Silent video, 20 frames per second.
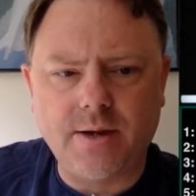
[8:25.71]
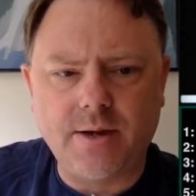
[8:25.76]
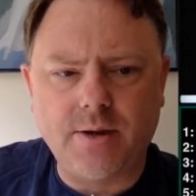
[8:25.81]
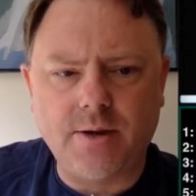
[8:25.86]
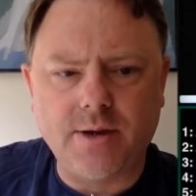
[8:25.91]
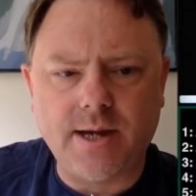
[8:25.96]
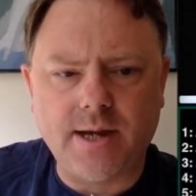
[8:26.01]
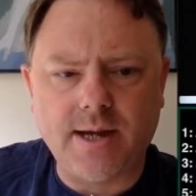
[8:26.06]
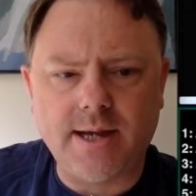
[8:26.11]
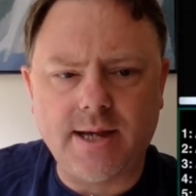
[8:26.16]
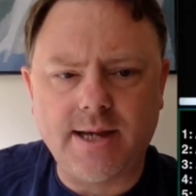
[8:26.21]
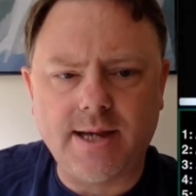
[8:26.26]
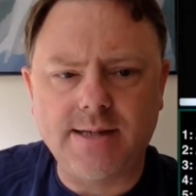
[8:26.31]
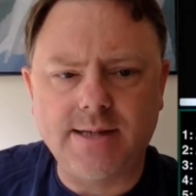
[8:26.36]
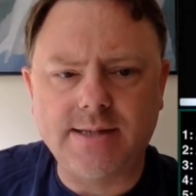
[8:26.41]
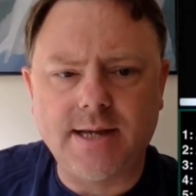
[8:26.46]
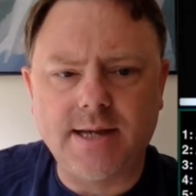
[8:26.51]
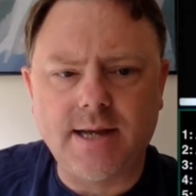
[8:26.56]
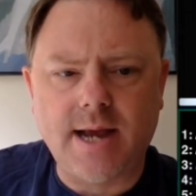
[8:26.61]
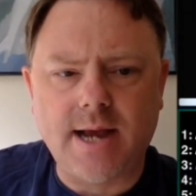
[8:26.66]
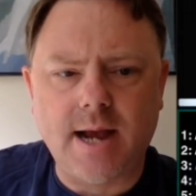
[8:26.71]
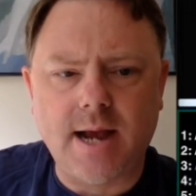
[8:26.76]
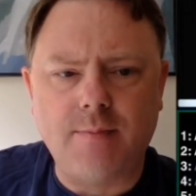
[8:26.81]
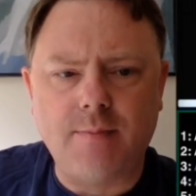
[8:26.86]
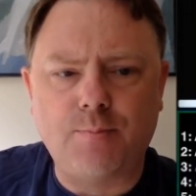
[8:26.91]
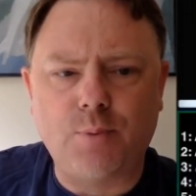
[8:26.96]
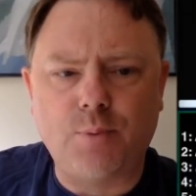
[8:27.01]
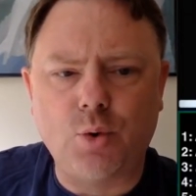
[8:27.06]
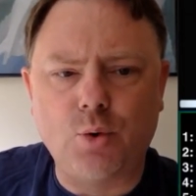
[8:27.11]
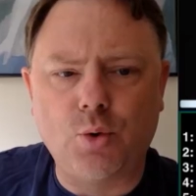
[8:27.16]
okay, is
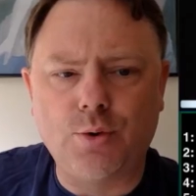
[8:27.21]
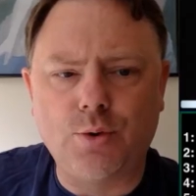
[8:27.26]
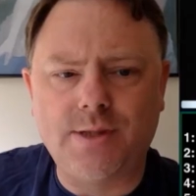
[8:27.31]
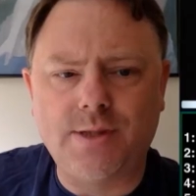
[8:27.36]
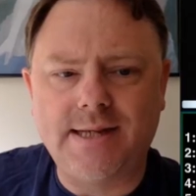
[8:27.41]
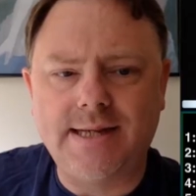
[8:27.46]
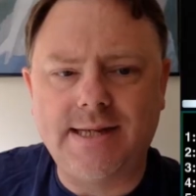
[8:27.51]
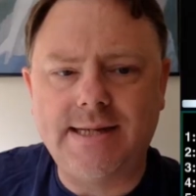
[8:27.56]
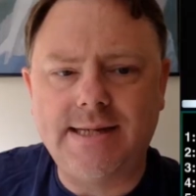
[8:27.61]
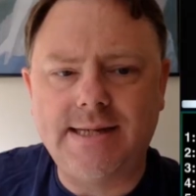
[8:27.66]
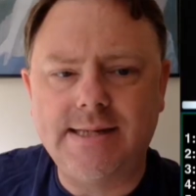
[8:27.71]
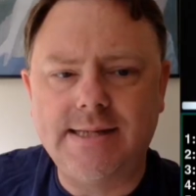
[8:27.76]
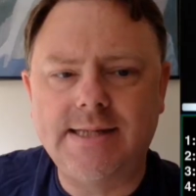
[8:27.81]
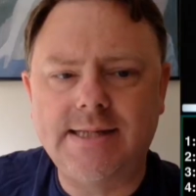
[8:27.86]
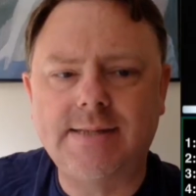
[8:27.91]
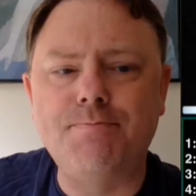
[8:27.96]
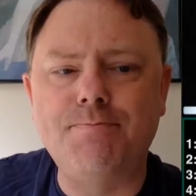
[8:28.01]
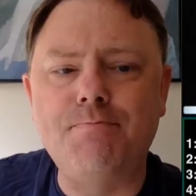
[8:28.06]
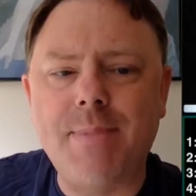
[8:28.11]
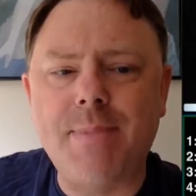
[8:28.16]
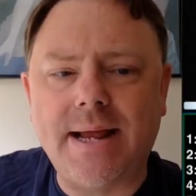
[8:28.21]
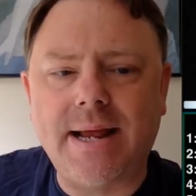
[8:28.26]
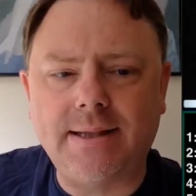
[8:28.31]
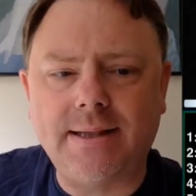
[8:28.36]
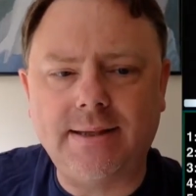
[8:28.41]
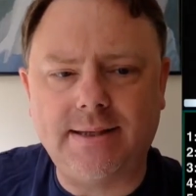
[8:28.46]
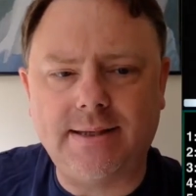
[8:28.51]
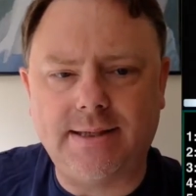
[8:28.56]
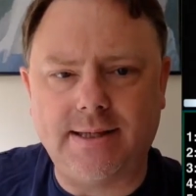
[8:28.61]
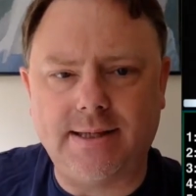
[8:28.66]

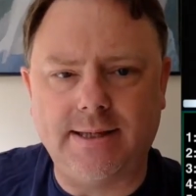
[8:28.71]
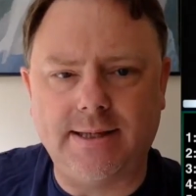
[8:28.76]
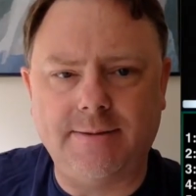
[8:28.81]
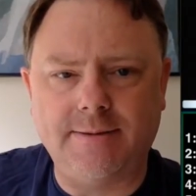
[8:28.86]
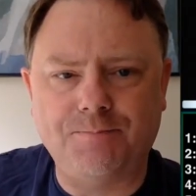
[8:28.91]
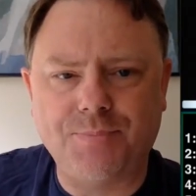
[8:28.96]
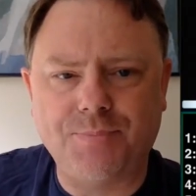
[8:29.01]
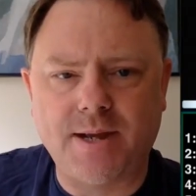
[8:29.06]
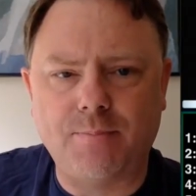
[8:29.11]
applaudismenti.